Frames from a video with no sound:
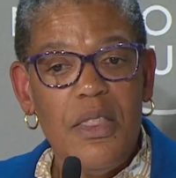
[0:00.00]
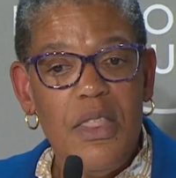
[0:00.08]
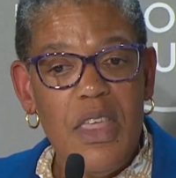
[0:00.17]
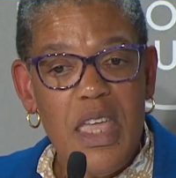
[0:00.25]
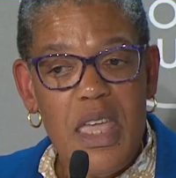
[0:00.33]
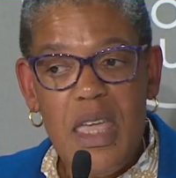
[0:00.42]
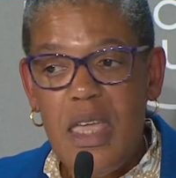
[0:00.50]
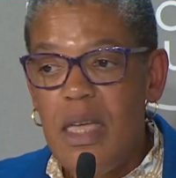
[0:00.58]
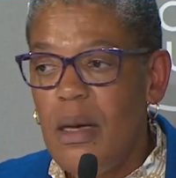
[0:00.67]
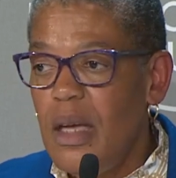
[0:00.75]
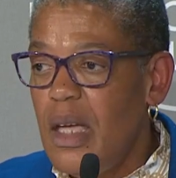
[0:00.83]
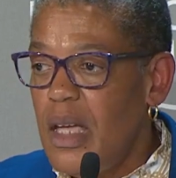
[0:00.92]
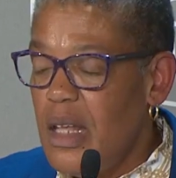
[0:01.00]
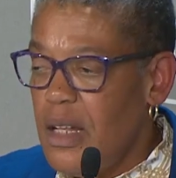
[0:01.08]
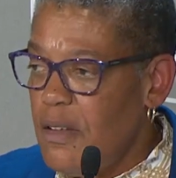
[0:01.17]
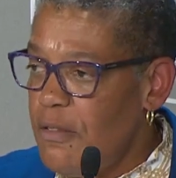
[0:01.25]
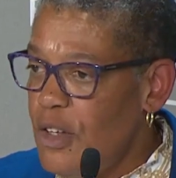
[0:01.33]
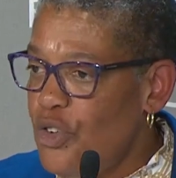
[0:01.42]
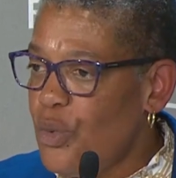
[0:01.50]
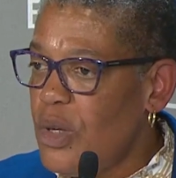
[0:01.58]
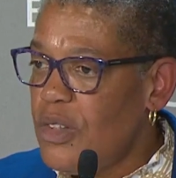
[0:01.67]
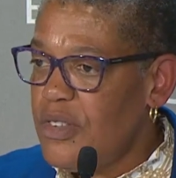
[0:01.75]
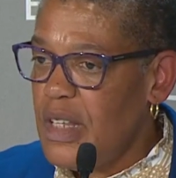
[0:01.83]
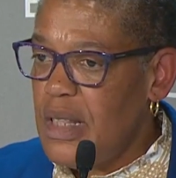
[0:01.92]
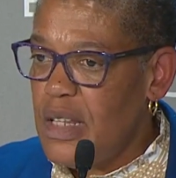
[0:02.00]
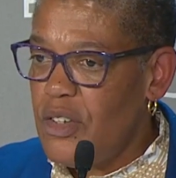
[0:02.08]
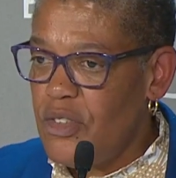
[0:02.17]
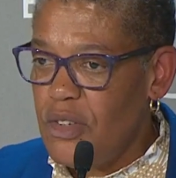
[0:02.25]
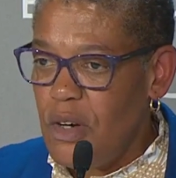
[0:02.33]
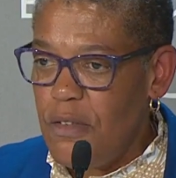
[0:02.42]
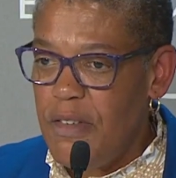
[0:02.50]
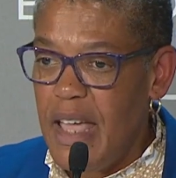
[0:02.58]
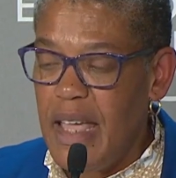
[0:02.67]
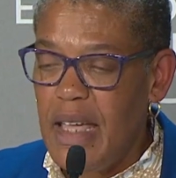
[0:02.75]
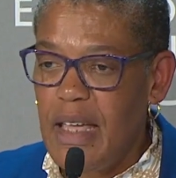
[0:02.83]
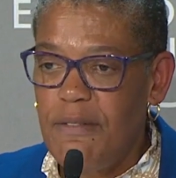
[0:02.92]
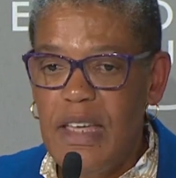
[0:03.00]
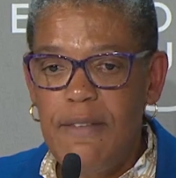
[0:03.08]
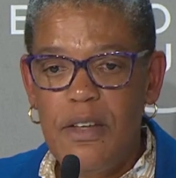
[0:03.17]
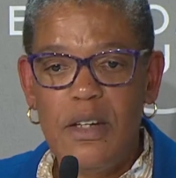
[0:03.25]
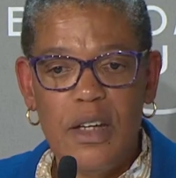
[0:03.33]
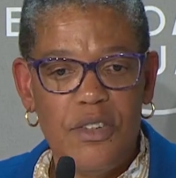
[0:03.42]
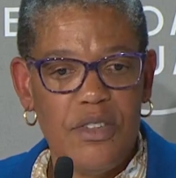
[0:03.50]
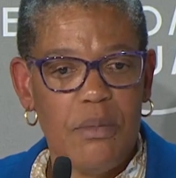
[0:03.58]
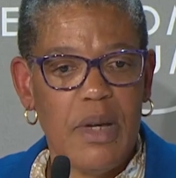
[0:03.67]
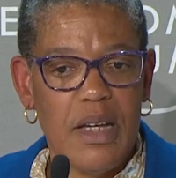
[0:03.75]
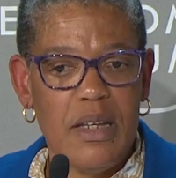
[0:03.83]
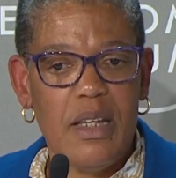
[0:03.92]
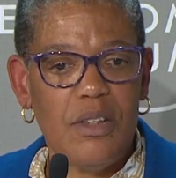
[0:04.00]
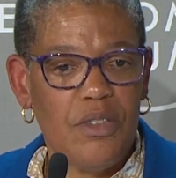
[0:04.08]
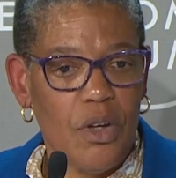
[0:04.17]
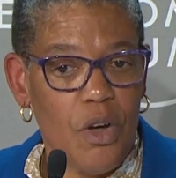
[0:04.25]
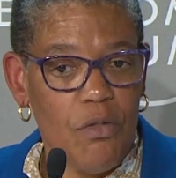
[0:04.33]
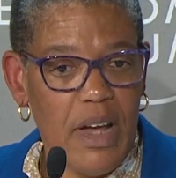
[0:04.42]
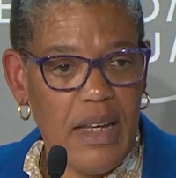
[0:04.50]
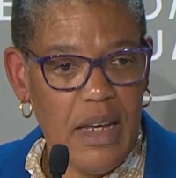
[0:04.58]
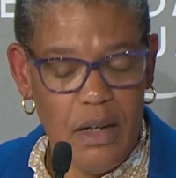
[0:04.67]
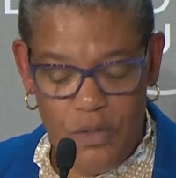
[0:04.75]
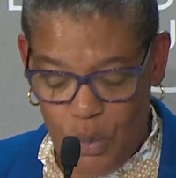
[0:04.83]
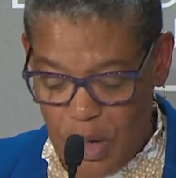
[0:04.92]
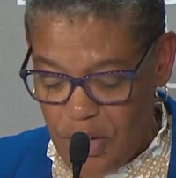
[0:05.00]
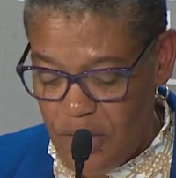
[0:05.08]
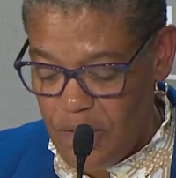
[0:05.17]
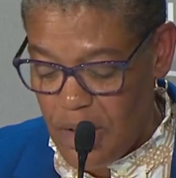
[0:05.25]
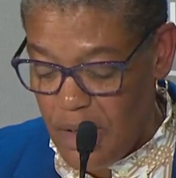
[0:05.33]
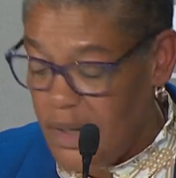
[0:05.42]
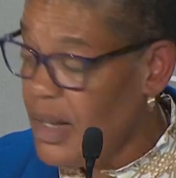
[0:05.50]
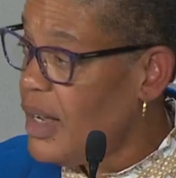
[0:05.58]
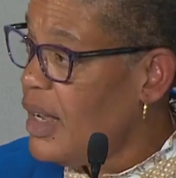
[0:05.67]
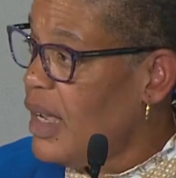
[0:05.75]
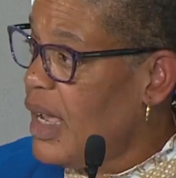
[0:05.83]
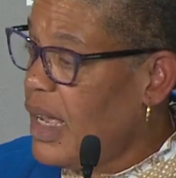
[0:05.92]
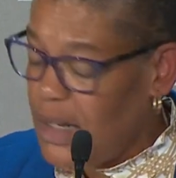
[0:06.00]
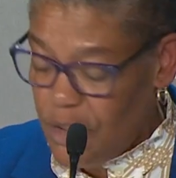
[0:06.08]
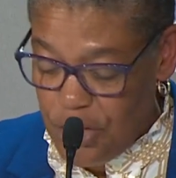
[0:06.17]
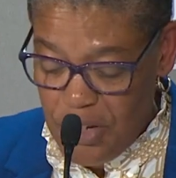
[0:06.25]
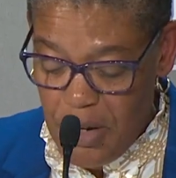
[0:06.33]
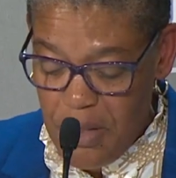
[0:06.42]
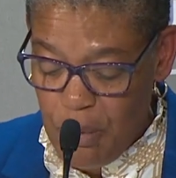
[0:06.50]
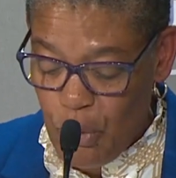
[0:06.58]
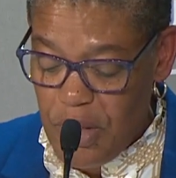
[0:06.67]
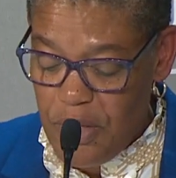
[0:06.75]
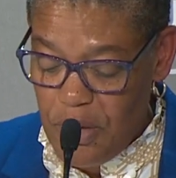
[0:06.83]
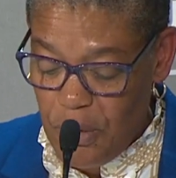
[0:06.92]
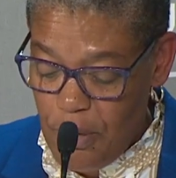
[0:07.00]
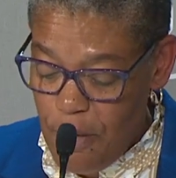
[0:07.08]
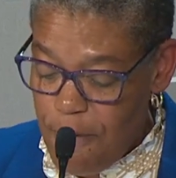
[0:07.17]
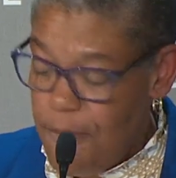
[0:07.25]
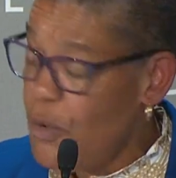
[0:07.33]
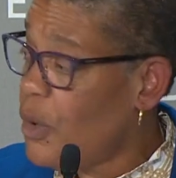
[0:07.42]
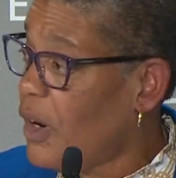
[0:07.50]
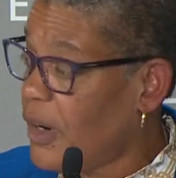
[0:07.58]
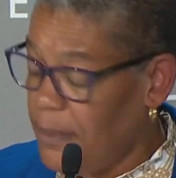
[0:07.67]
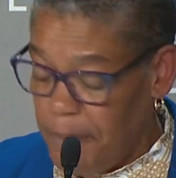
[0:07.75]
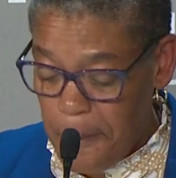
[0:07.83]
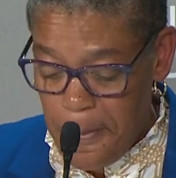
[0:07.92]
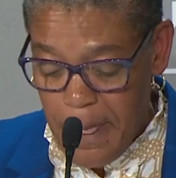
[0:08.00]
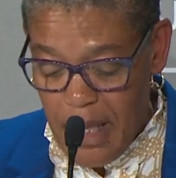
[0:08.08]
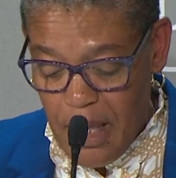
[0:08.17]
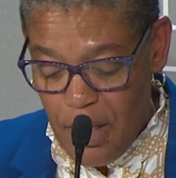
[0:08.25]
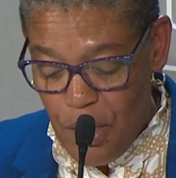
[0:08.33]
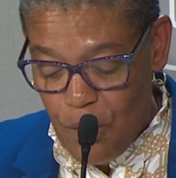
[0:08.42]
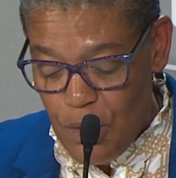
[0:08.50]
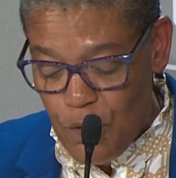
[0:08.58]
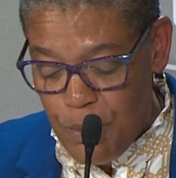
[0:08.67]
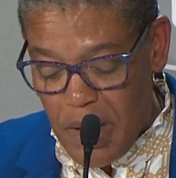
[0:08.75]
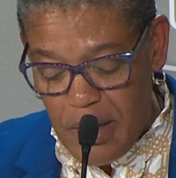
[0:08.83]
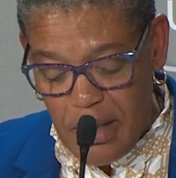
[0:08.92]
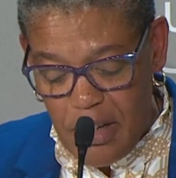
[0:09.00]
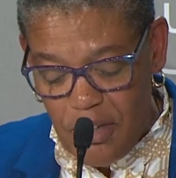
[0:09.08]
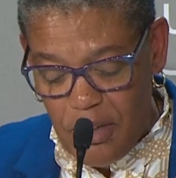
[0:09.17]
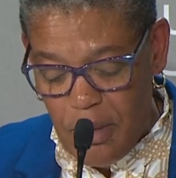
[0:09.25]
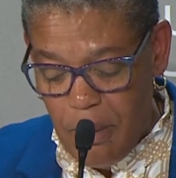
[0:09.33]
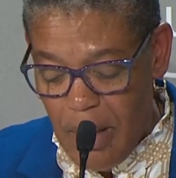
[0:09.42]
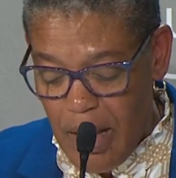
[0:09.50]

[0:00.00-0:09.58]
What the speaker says: the individuals in this survey have given us some ideas already of where to start. And I'll share them with you. 4, the respondents